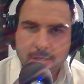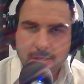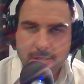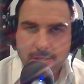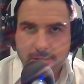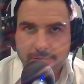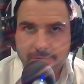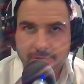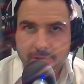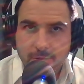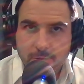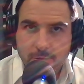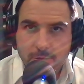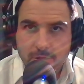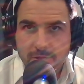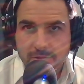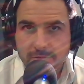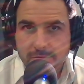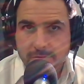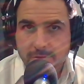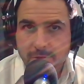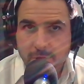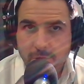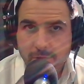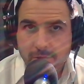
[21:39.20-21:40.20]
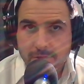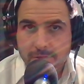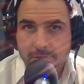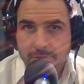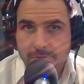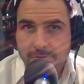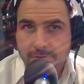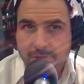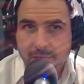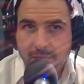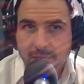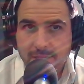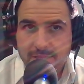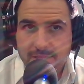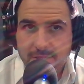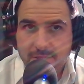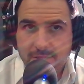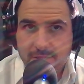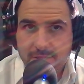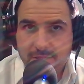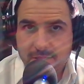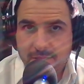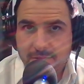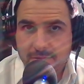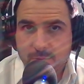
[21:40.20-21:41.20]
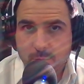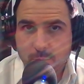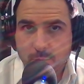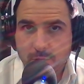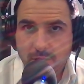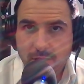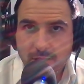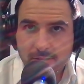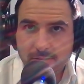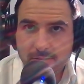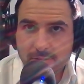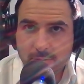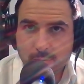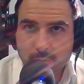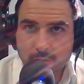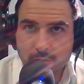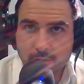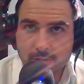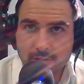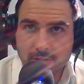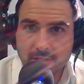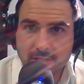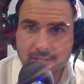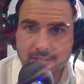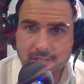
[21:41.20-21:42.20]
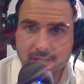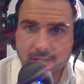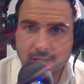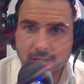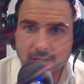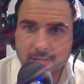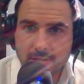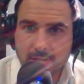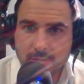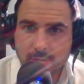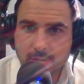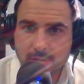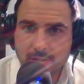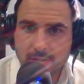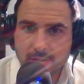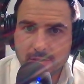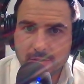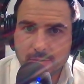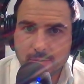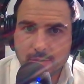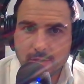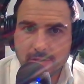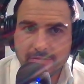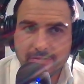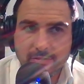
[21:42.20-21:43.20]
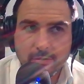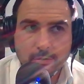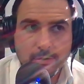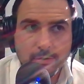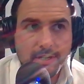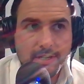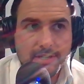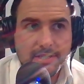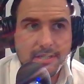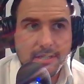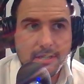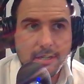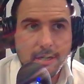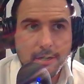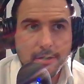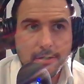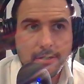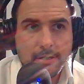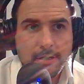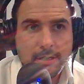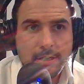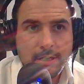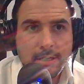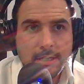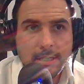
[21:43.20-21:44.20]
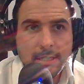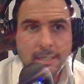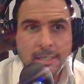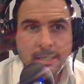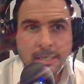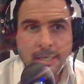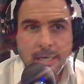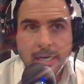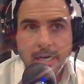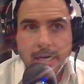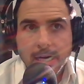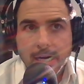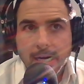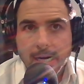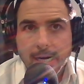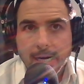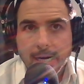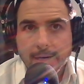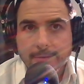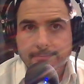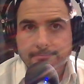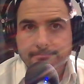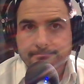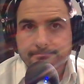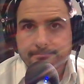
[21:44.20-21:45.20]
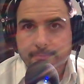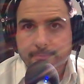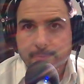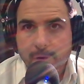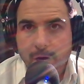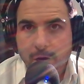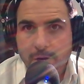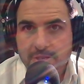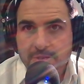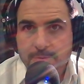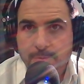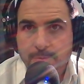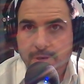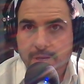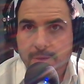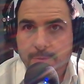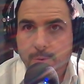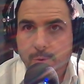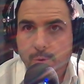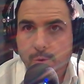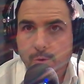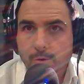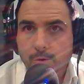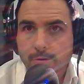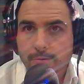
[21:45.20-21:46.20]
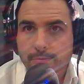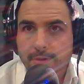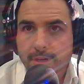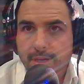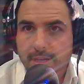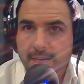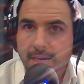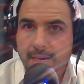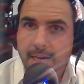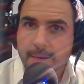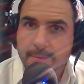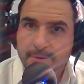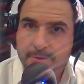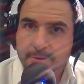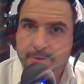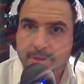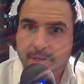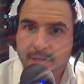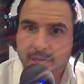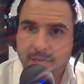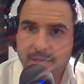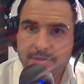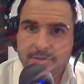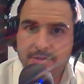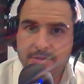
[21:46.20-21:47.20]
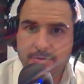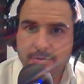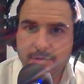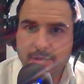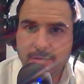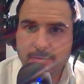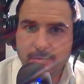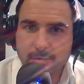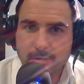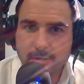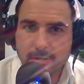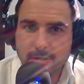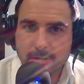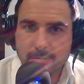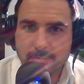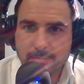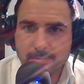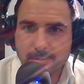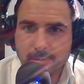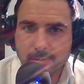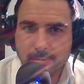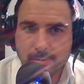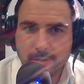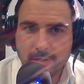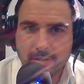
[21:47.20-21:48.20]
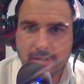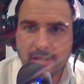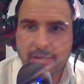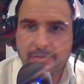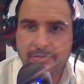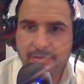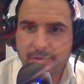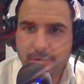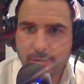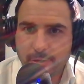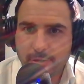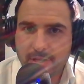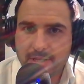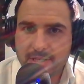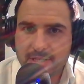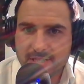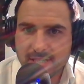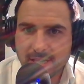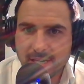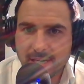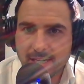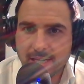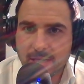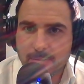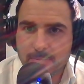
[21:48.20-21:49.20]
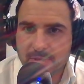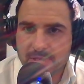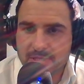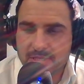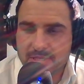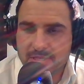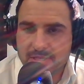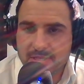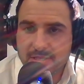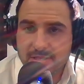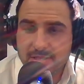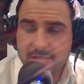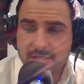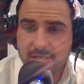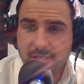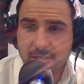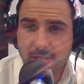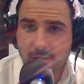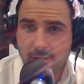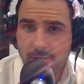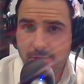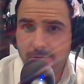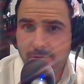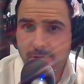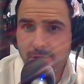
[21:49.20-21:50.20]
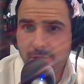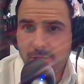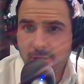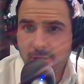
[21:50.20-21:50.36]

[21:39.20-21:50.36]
if you look at early 2000s, so 20 odd years ago, 20 to 24 years ago, most people that came through that industry were probably in their 30s starting businesses. So